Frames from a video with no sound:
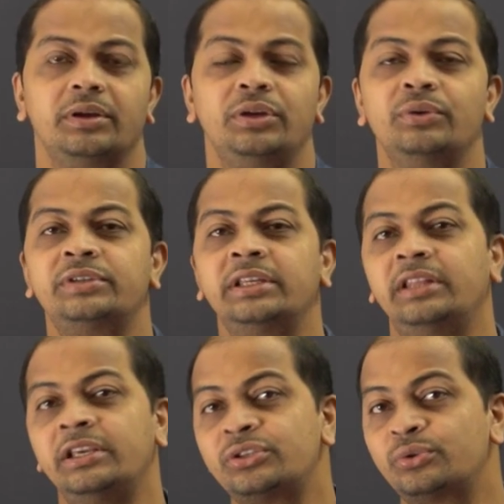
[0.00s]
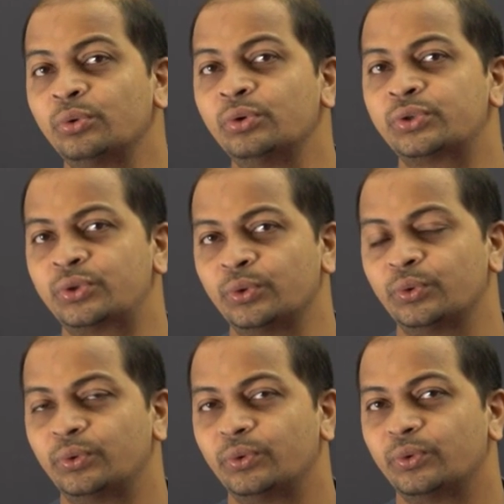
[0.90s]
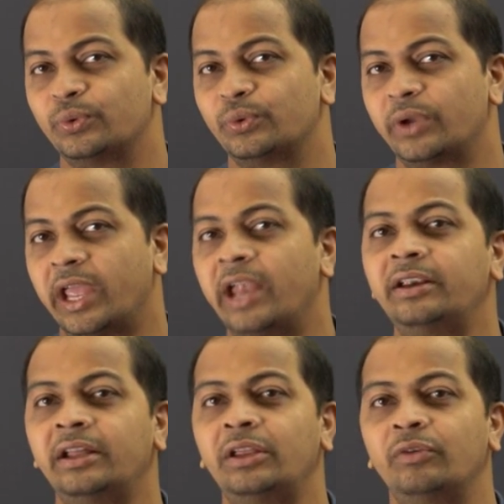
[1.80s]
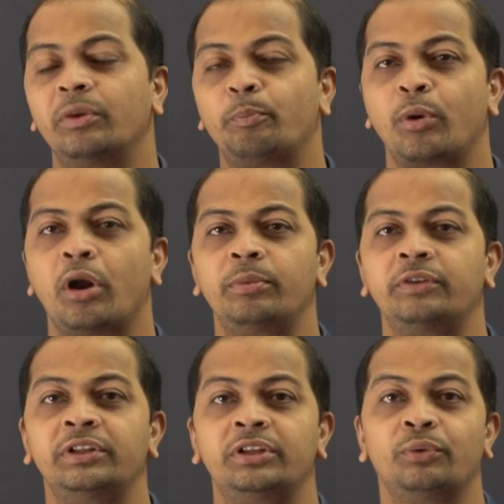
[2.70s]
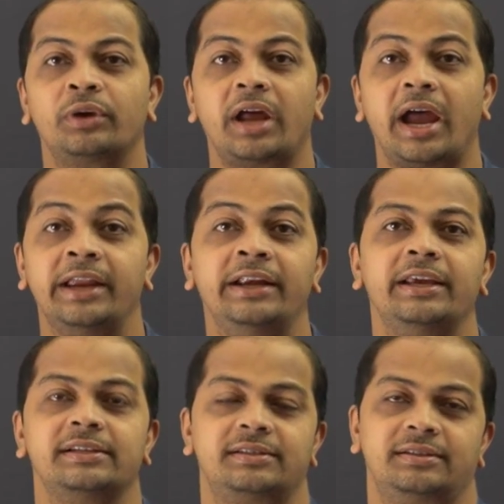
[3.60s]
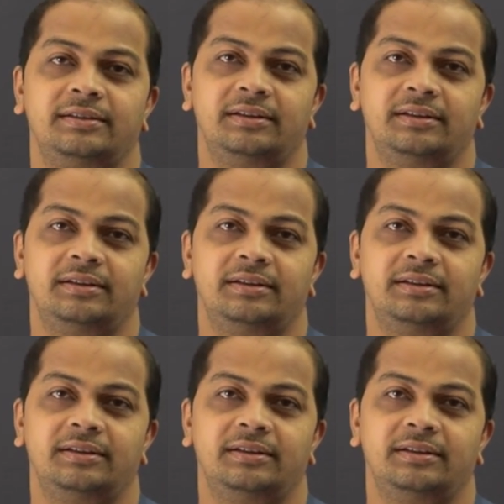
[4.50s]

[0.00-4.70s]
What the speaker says: Using these tools to enter your prompt with your ideas